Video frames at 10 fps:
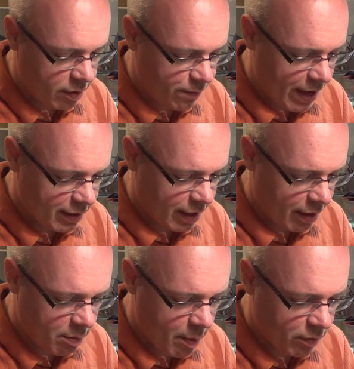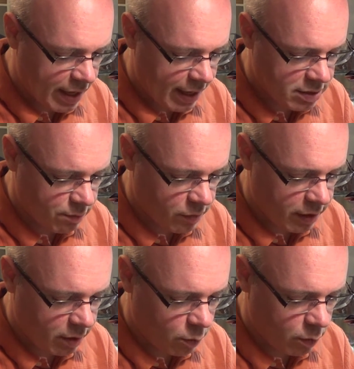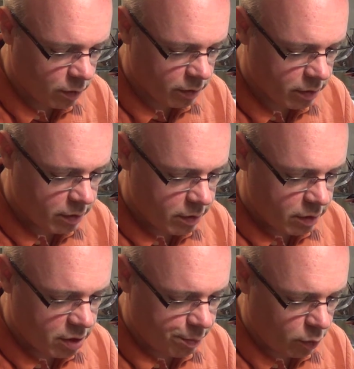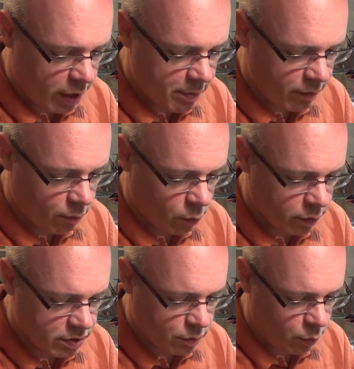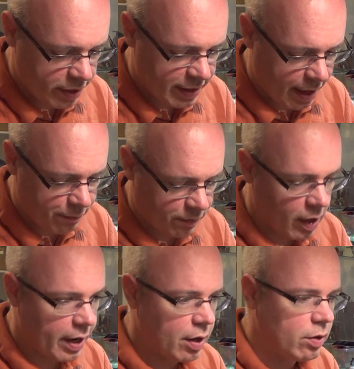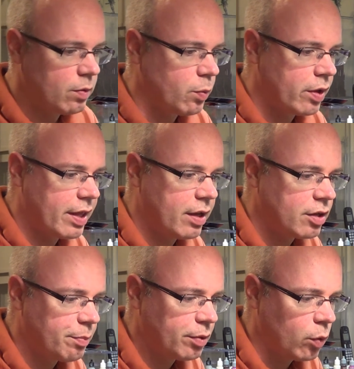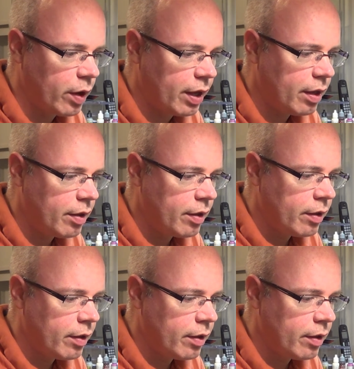the fact that I remember they had some really cool deployment rules with that flyer where they could deploy